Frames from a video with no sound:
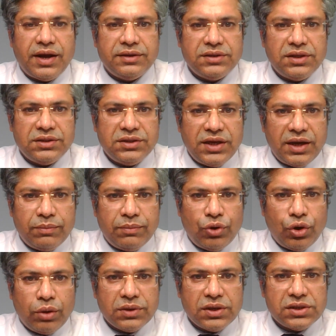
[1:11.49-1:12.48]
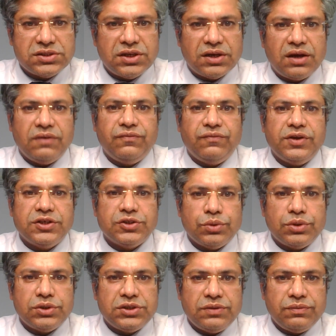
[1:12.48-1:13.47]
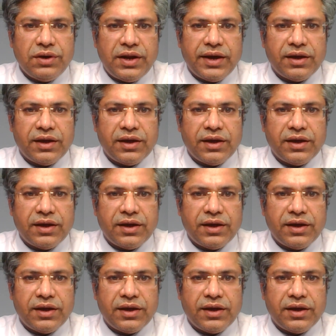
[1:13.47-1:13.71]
And then the abdominal circumference was even